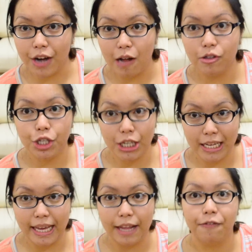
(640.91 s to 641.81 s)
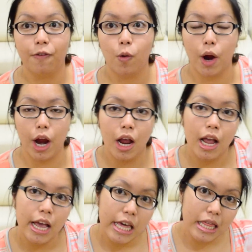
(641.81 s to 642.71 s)
Ground chicken for
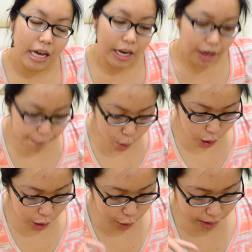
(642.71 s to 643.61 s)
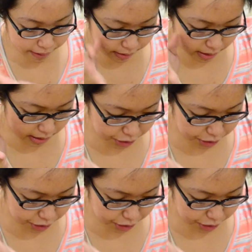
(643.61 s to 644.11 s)
the repollo and